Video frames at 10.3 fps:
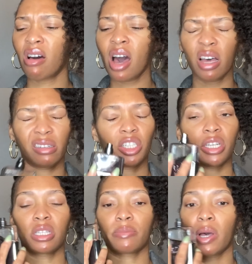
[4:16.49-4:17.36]
Oh,
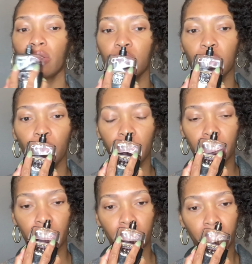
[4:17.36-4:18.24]
just smells so
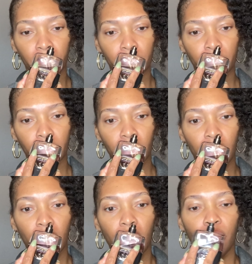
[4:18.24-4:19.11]
good.
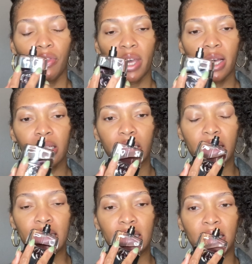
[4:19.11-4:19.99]
This
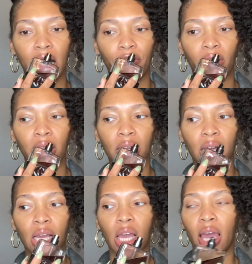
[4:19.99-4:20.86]
is
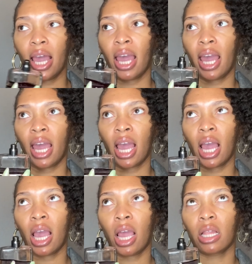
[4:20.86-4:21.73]
definitely
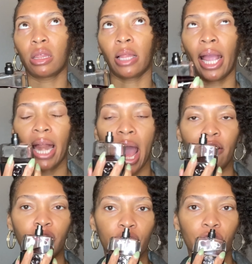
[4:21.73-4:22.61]
a late
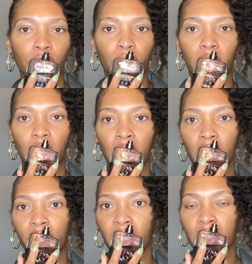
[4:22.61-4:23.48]
afternoon,
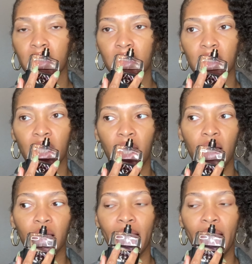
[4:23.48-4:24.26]
evening scent.